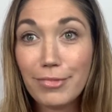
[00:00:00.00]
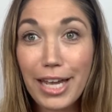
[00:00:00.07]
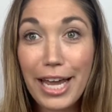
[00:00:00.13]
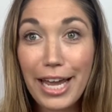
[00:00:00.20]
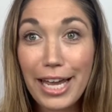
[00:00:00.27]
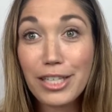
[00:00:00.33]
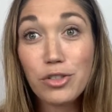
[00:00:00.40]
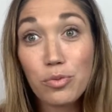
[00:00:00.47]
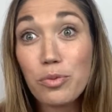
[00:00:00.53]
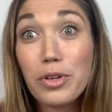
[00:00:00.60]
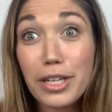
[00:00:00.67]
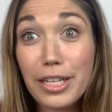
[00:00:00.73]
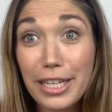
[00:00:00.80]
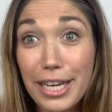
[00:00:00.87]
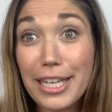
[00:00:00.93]
It's
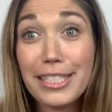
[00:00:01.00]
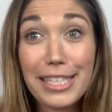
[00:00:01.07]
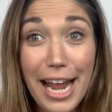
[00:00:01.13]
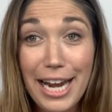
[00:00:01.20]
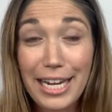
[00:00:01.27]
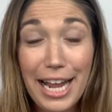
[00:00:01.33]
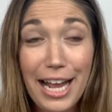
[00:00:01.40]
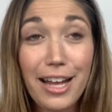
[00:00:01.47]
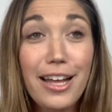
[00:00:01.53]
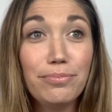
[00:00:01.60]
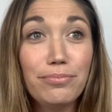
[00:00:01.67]
really exciting.